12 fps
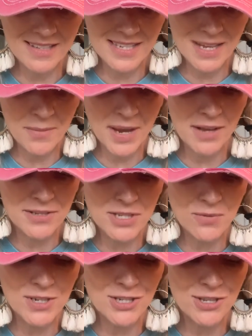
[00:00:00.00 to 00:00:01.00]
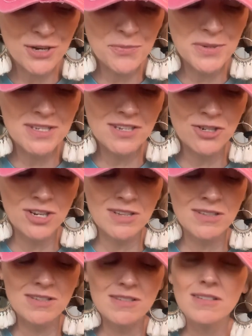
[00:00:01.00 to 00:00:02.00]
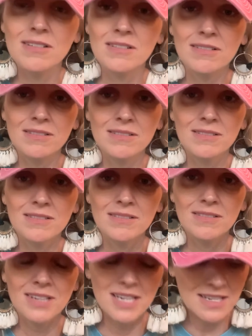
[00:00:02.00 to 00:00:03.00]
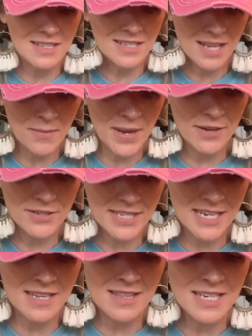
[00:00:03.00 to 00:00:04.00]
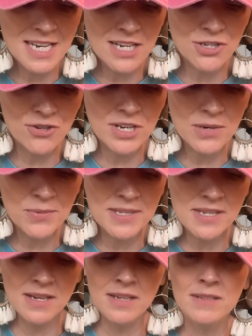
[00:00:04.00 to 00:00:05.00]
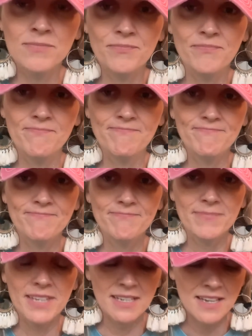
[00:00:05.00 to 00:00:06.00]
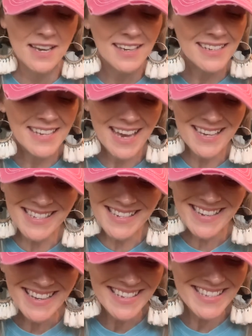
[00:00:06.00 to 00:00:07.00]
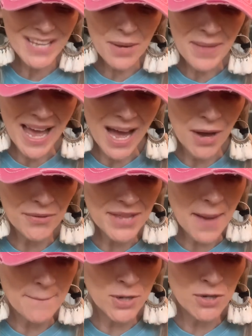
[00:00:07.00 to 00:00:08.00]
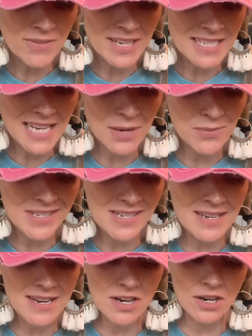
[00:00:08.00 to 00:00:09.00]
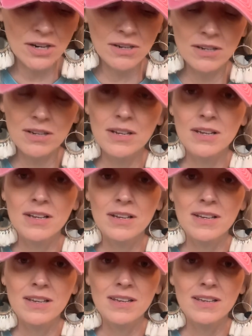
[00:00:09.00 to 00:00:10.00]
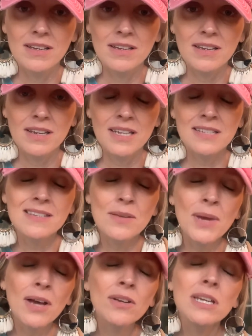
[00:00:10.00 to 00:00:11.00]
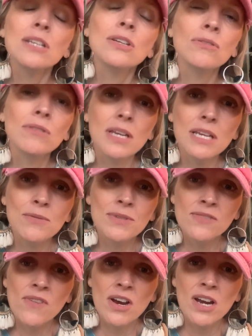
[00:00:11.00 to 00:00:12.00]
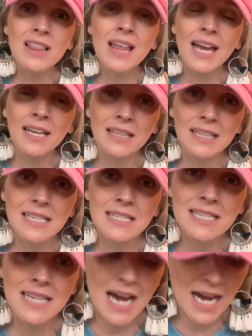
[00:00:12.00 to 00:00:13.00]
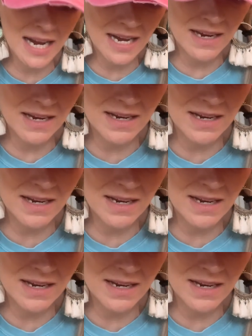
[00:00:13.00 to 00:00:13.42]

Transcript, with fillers: somehow switched their positions. He had somehow seen the danger he was in, guessed somehow that moving day was near, and somehow he knew that he was very likely to die.